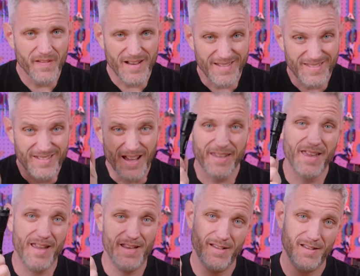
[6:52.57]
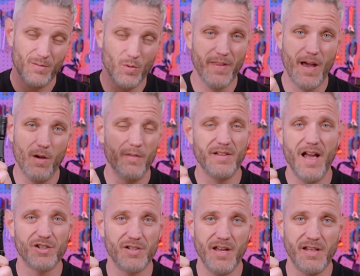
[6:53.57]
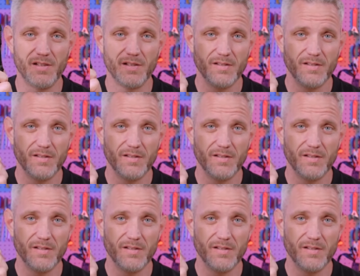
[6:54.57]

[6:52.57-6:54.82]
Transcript: than a decade without a flashlight